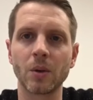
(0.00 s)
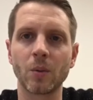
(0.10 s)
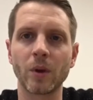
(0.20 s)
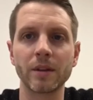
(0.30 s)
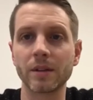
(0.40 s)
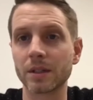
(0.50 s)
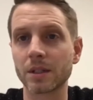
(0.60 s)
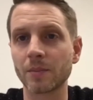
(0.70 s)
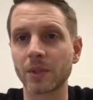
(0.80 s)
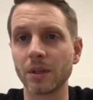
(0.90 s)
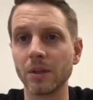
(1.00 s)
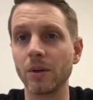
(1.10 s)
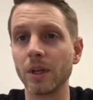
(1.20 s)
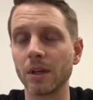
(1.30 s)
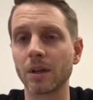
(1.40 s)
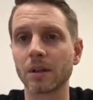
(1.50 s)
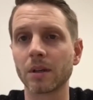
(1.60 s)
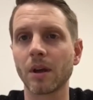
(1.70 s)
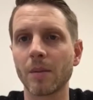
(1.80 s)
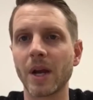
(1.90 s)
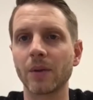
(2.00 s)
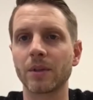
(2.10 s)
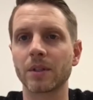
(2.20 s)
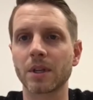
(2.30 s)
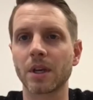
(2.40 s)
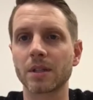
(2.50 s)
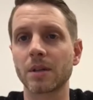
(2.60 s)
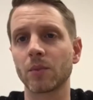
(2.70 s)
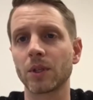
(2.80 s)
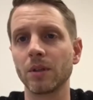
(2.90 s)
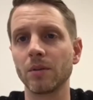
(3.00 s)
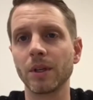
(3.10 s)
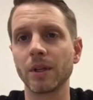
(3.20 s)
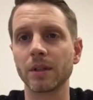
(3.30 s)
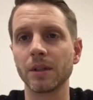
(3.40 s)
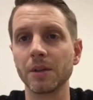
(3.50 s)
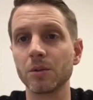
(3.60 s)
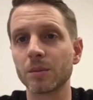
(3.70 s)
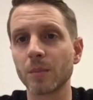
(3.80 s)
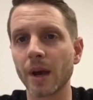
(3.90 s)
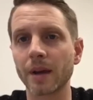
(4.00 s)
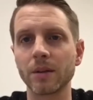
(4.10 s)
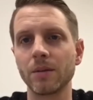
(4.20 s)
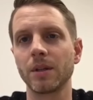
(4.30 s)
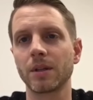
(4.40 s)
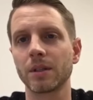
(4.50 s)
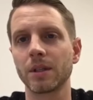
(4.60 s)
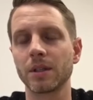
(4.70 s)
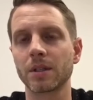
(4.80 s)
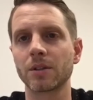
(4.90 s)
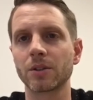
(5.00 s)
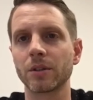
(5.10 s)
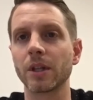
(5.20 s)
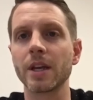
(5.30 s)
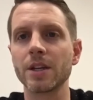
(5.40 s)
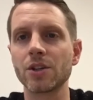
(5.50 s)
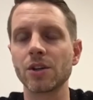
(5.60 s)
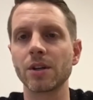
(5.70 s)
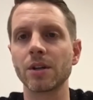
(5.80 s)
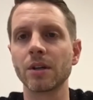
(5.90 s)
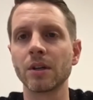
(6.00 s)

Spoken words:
whether there's something unique about this case, something uniquely Uzbek, uniquely Central Asian,